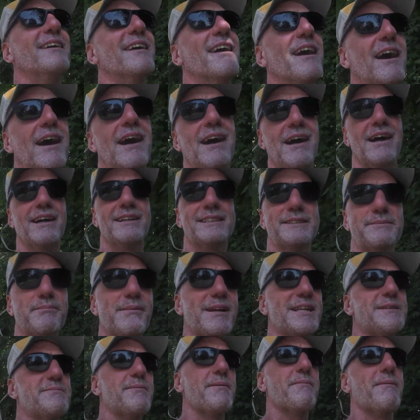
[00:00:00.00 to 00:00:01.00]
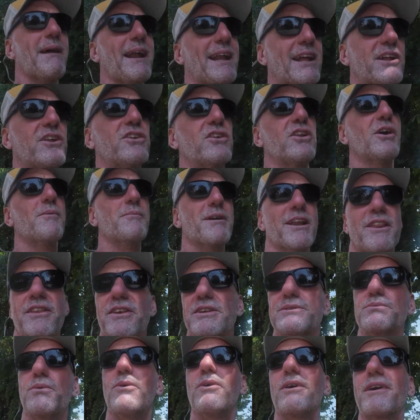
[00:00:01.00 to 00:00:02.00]
It's meant to be about 1 kilometre
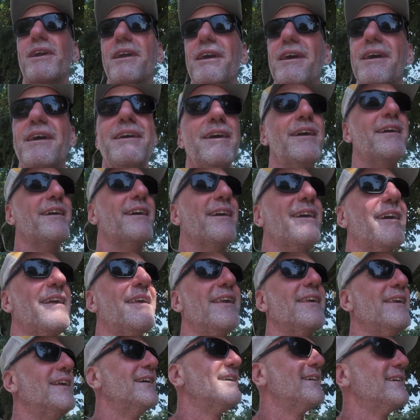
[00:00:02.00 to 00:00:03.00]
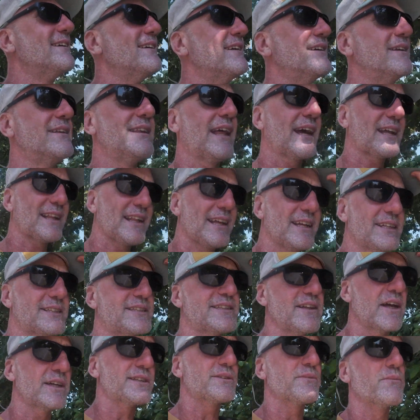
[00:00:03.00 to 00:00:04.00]
this walk. Luckily
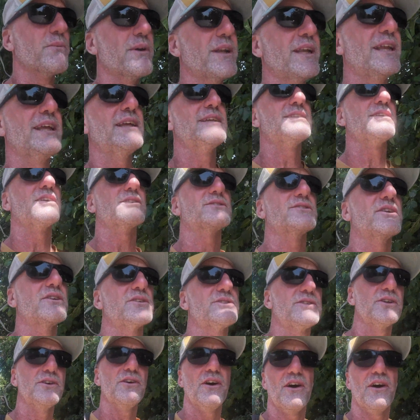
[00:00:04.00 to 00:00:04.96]
it's nice and windy, so it's not too